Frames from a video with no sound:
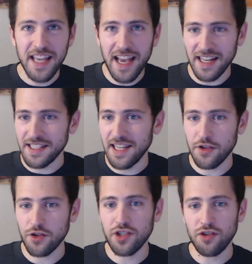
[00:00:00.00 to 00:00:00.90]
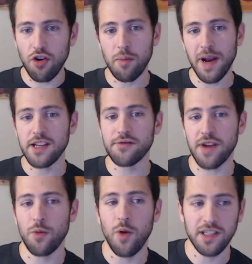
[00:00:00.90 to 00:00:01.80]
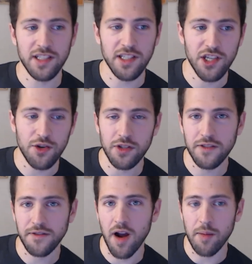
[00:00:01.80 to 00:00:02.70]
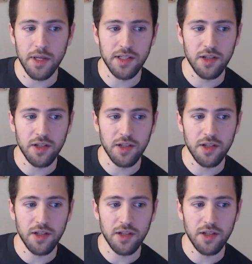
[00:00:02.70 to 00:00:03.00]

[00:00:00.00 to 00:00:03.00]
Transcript: Yeah, yeah, there's so many great ones to choose from.